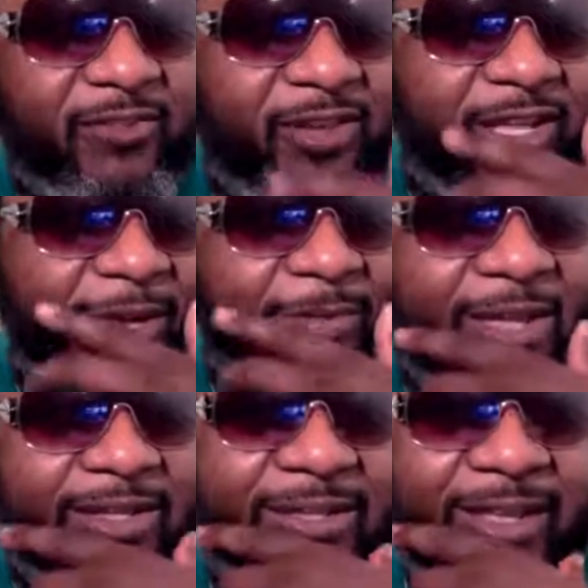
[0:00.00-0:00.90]
Civic, and I'm
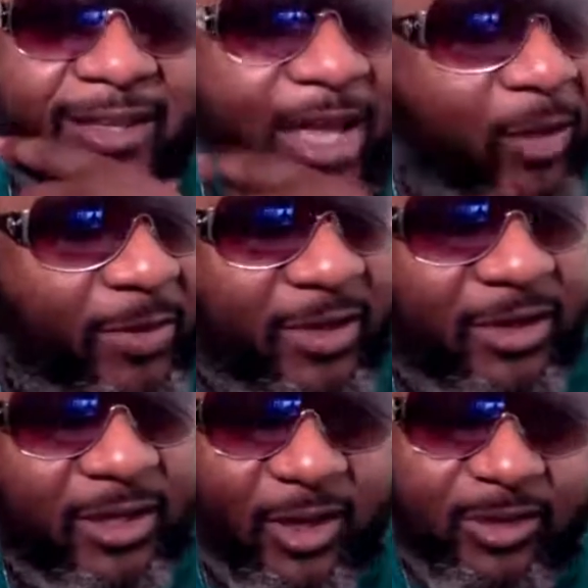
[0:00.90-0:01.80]
like, damn, I hope
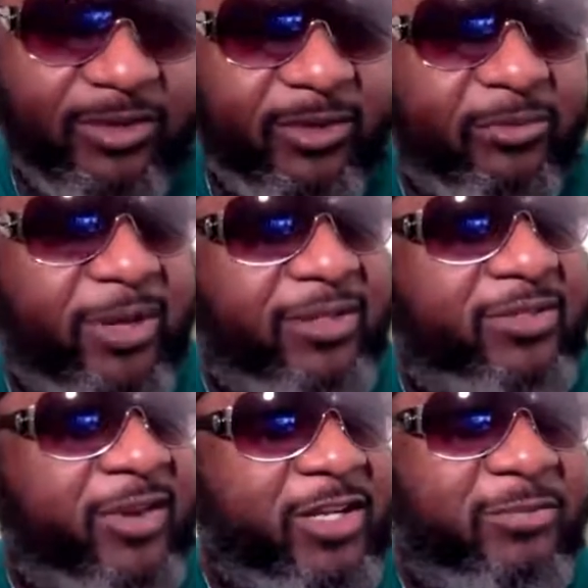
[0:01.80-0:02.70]
this dude about to
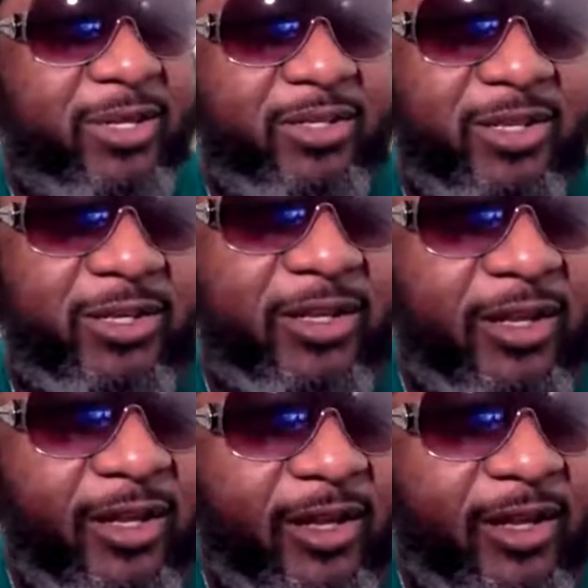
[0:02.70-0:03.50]
scratch my junk.